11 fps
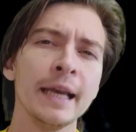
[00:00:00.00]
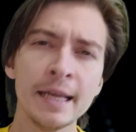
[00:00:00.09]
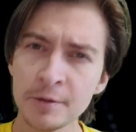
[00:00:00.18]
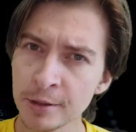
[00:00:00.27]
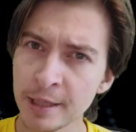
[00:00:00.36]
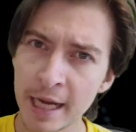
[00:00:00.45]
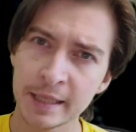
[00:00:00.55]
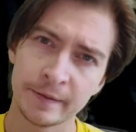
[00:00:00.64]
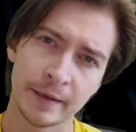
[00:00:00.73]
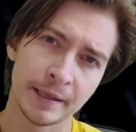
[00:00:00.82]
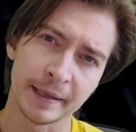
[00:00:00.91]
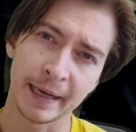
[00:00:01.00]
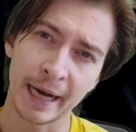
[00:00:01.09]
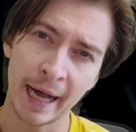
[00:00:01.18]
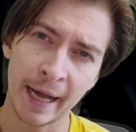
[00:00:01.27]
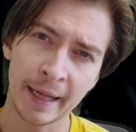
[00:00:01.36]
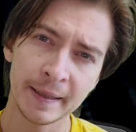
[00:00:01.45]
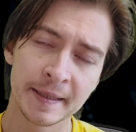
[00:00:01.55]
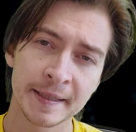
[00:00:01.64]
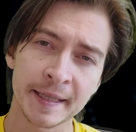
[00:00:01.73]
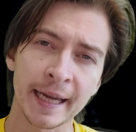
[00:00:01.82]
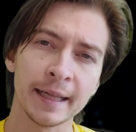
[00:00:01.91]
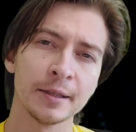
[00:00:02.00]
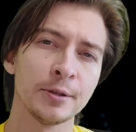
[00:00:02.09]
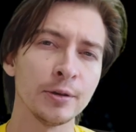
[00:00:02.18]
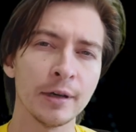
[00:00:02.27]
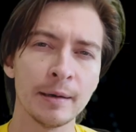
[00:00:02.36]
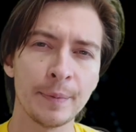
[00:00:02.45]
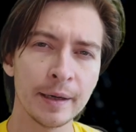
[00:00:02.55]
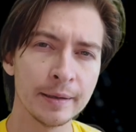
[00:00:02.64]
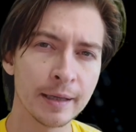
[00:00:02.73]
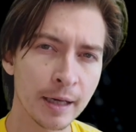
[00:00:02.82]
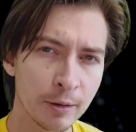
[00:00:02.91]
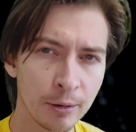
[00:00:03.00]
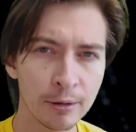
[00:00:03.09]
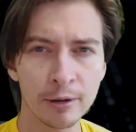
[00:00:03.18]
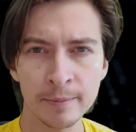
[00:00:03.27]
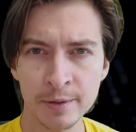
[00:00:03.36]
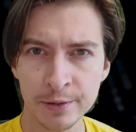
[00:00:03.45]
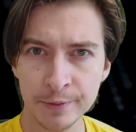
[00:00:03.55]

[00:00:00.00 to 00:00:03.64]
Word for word: In today's video, I'll tell you about the Qualcomm's